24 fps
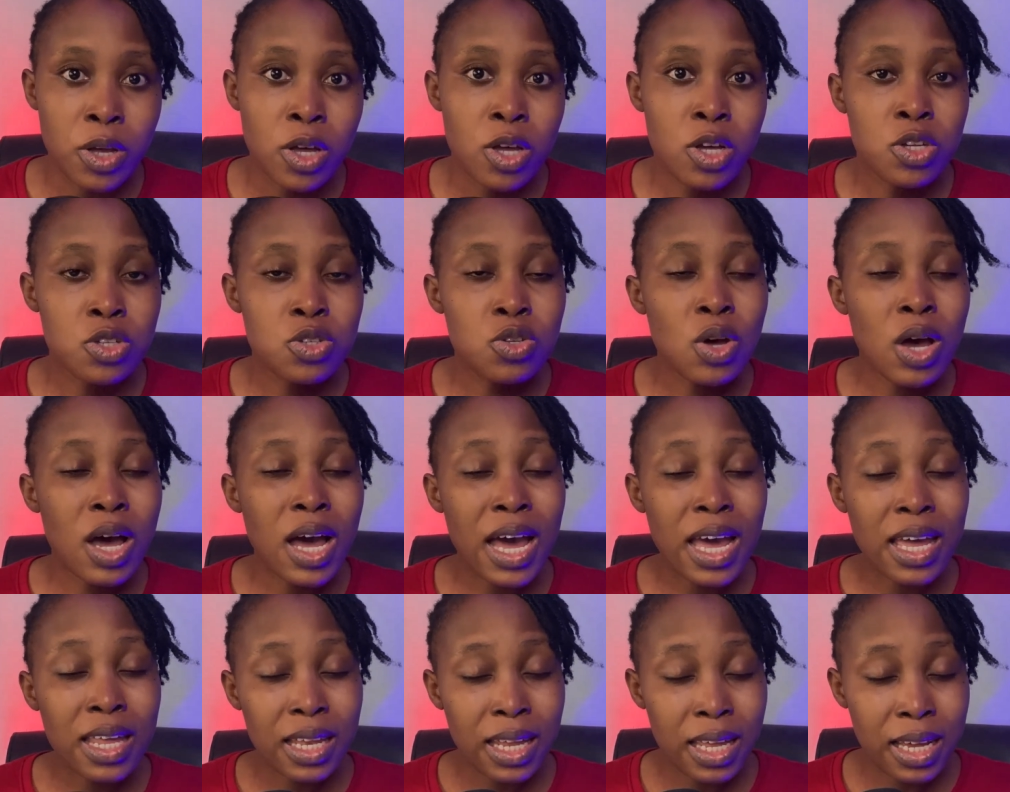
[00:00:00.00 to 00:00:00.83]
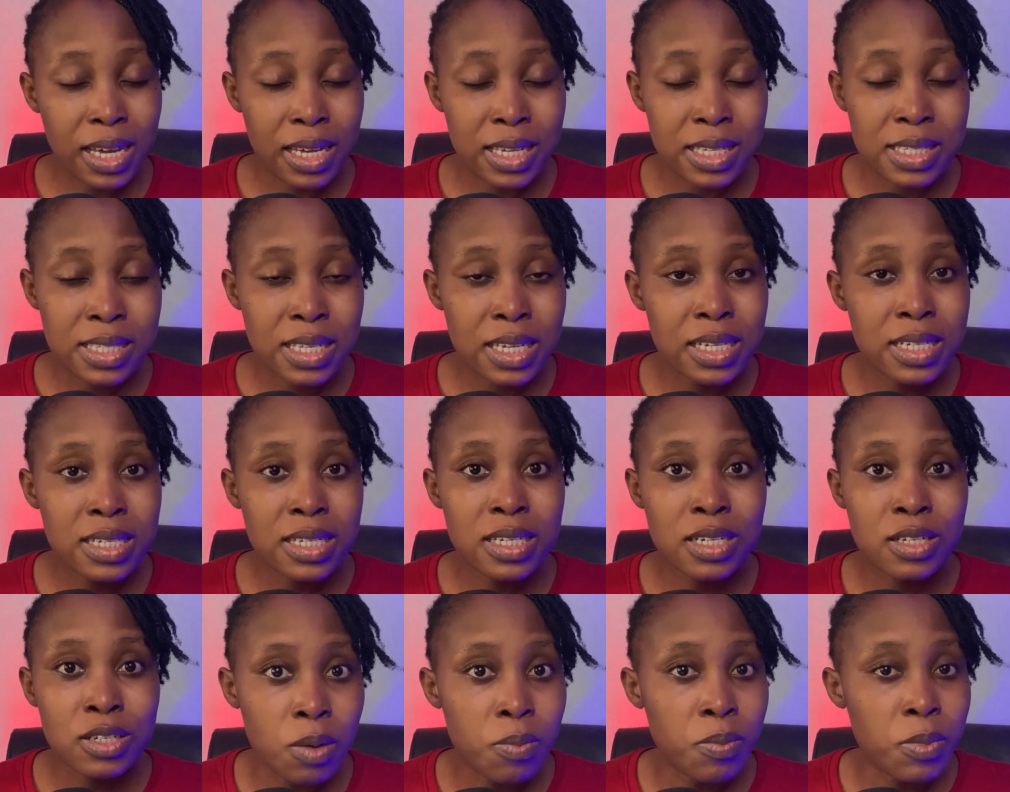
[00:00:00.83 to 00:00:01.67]
So like I said,
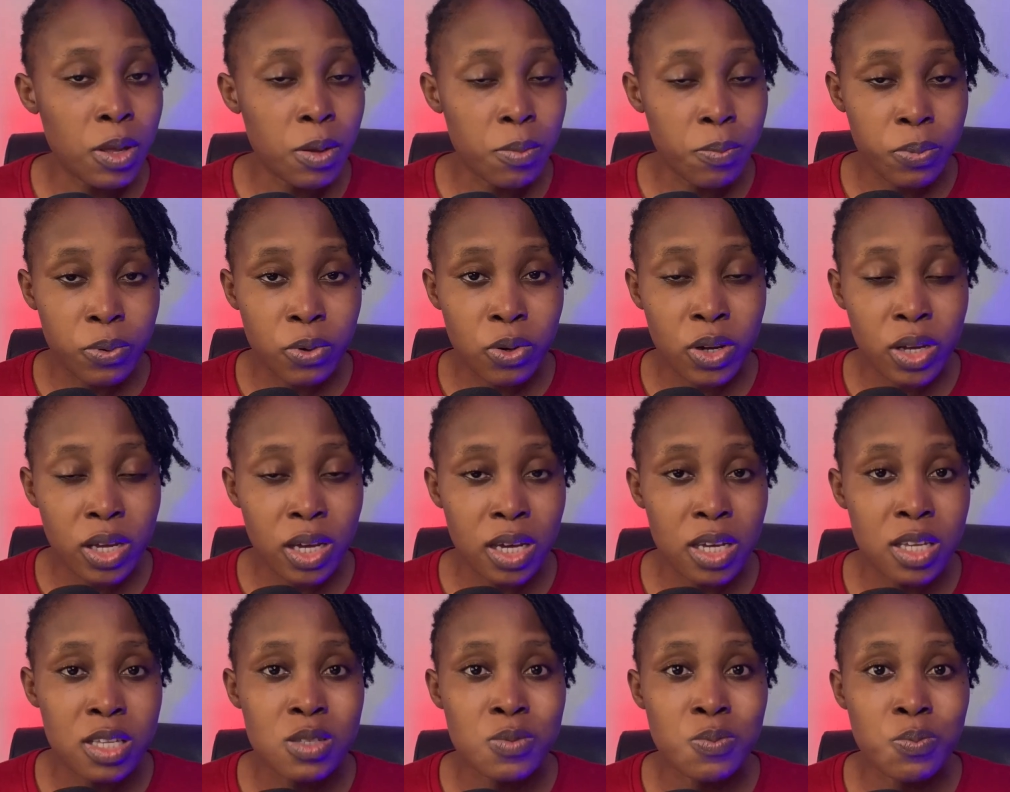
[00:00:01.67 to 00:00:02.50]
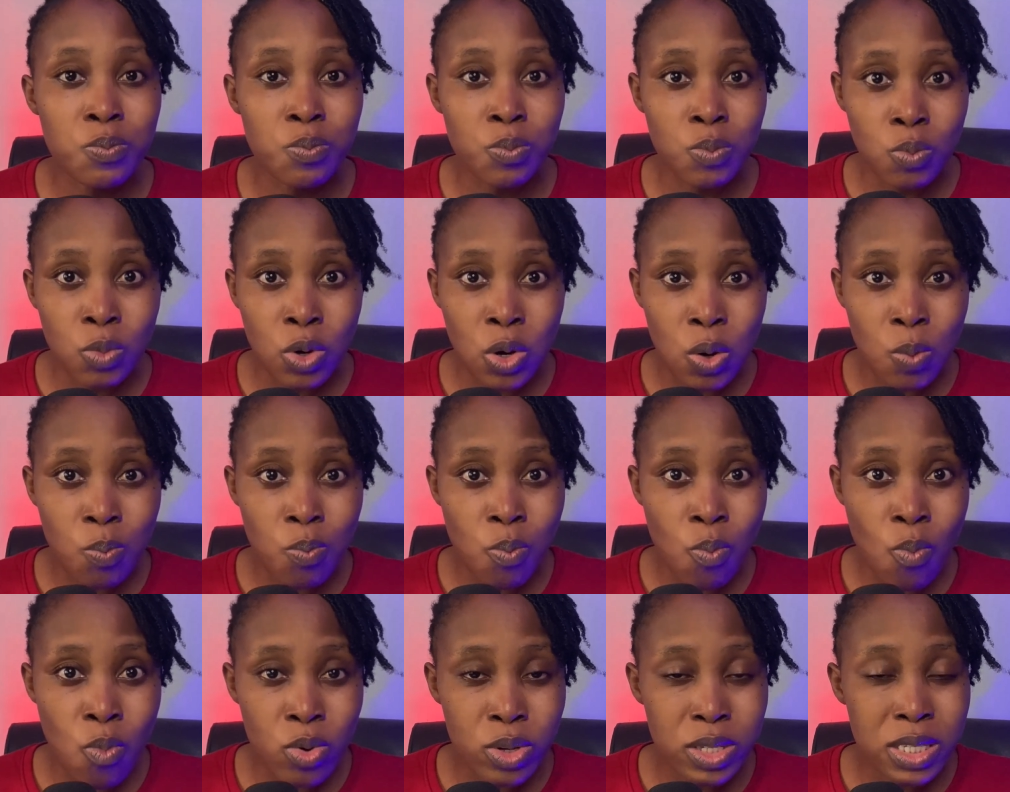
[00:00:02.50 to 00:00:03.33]
the employer is
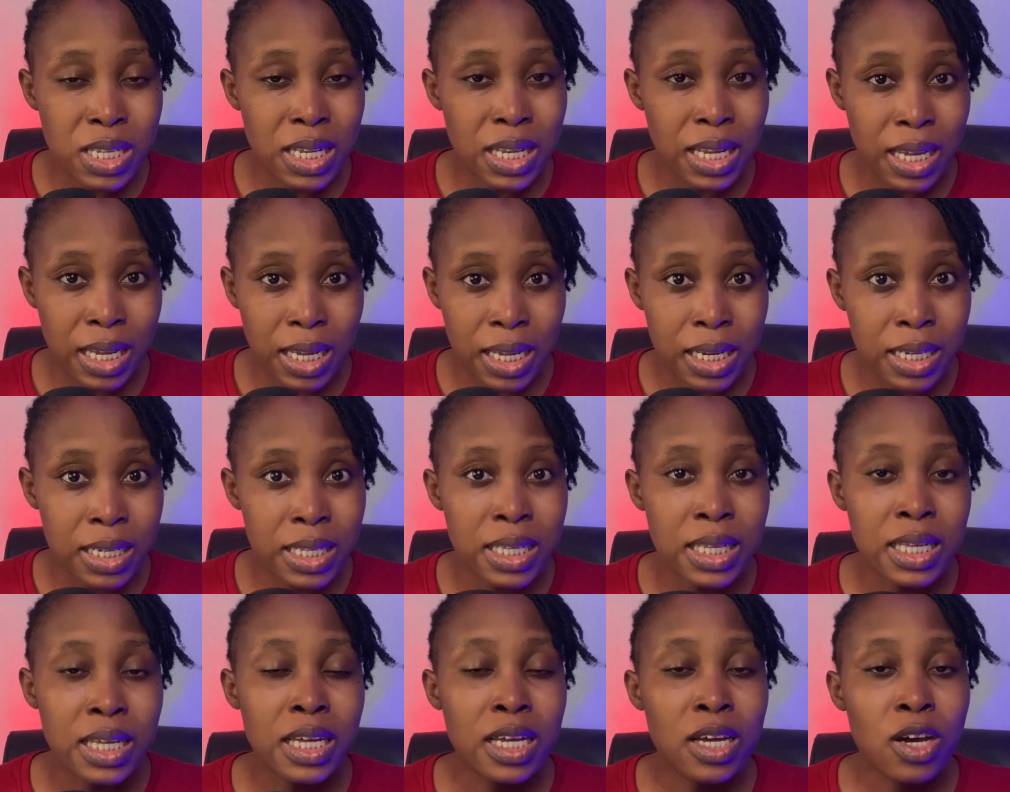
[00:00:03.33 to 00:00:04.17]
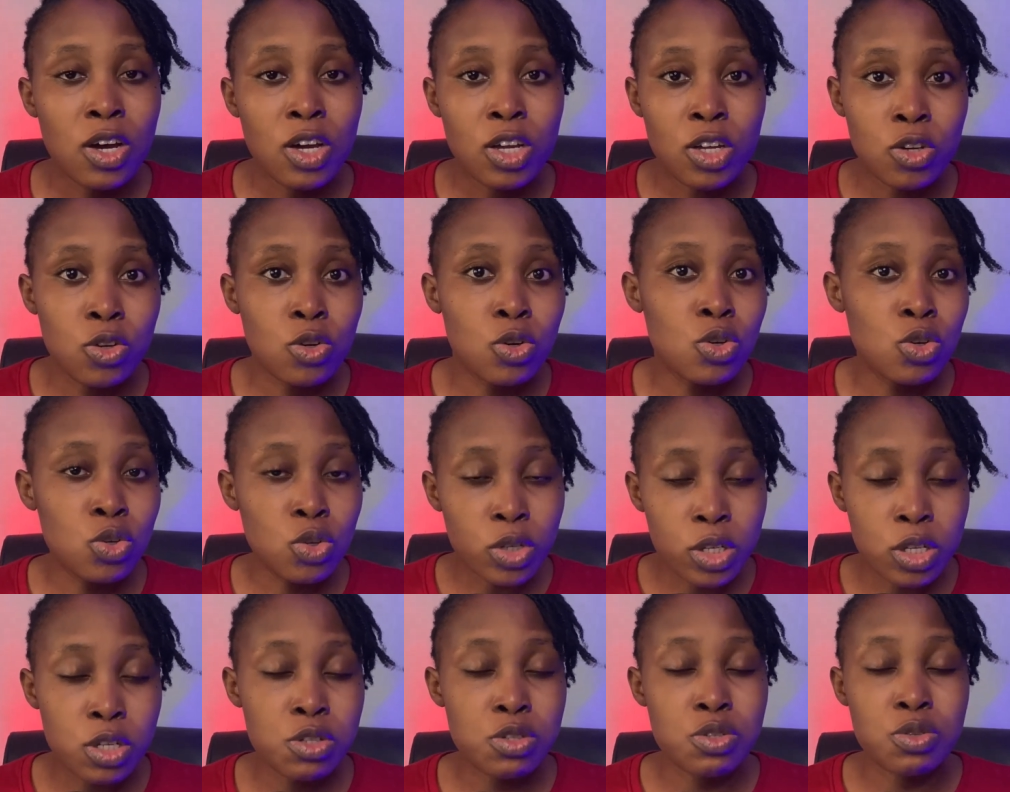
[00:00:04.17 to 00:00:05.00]
most likely
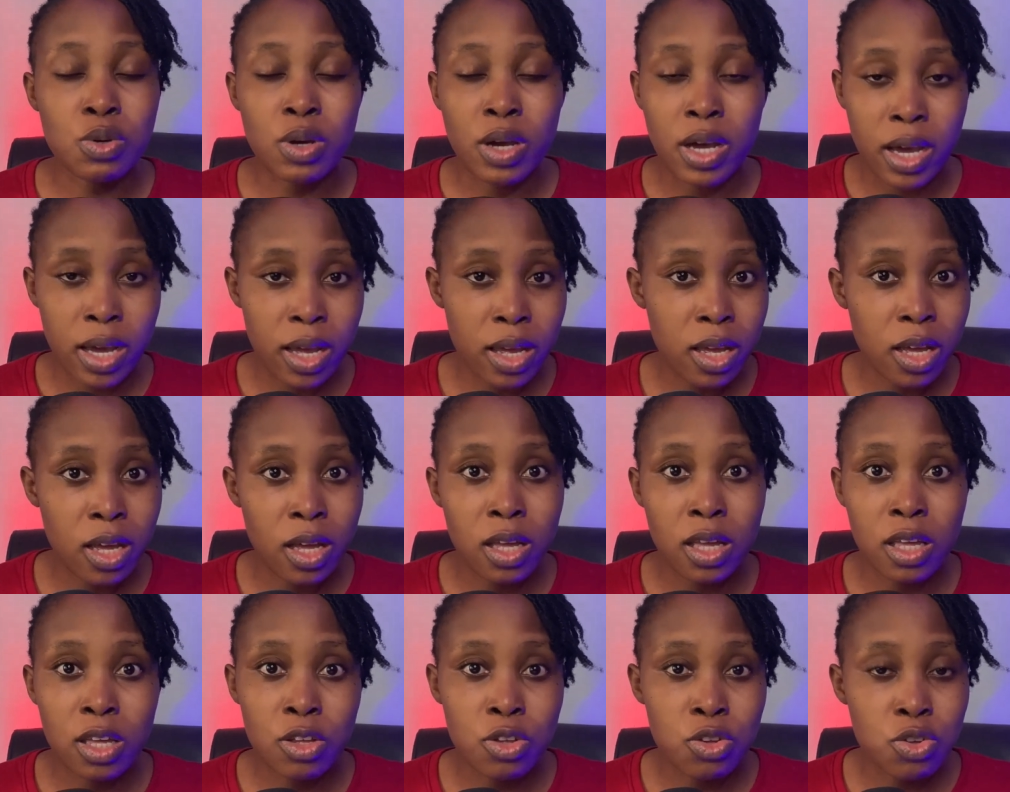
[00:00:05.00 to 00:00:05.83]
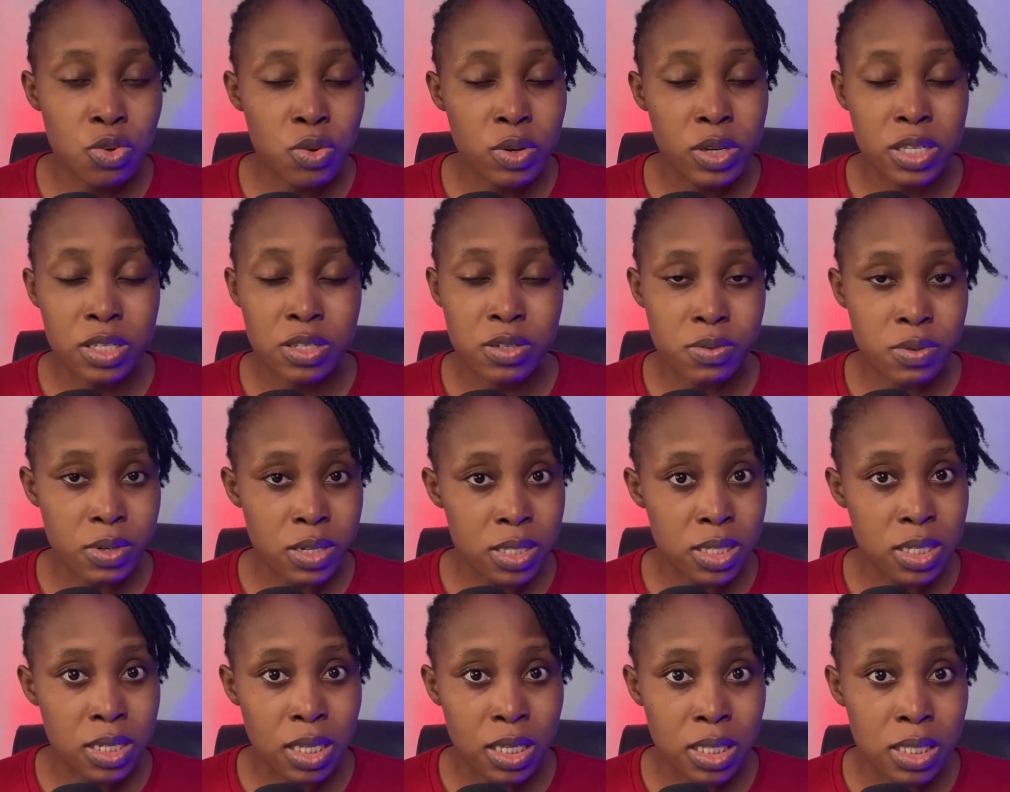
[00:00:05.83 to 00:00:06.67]
looking to hire a US
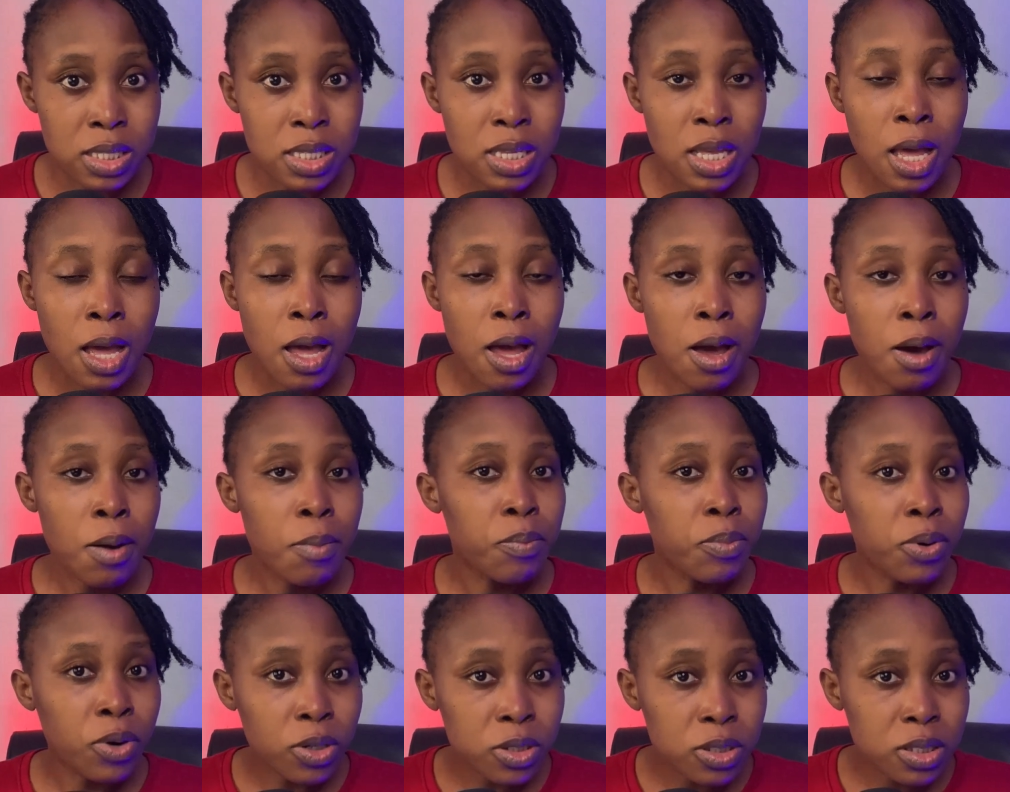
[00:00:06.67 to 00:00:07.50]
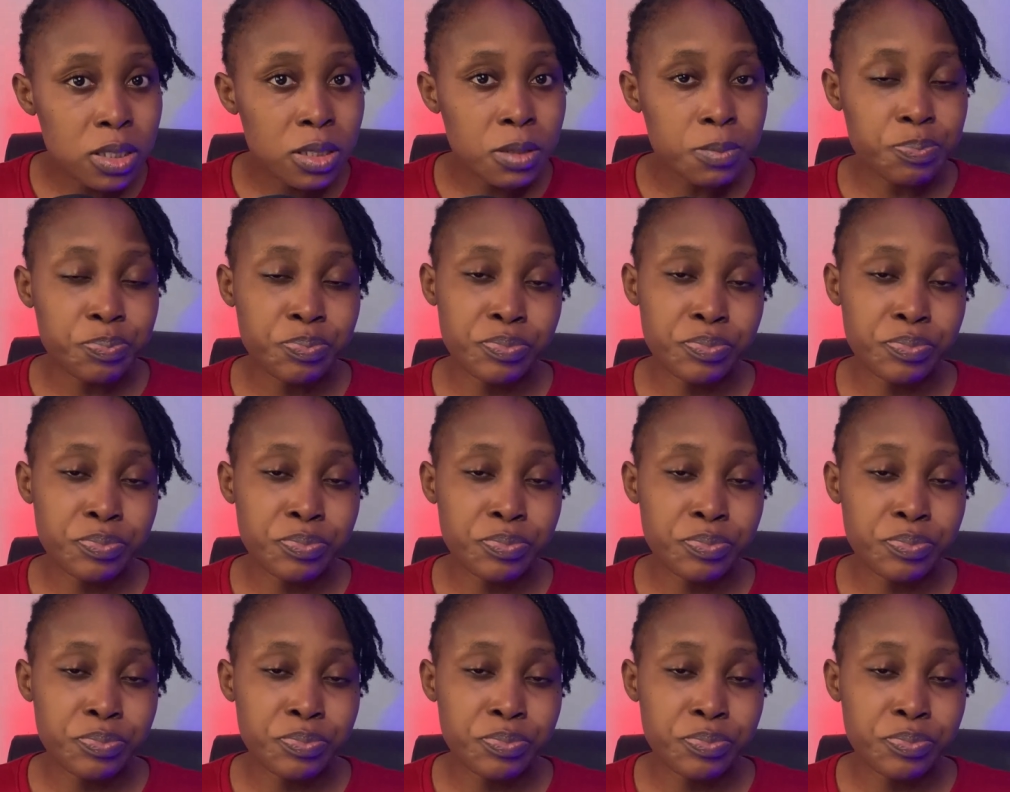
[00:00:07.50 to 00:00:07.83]
resident, but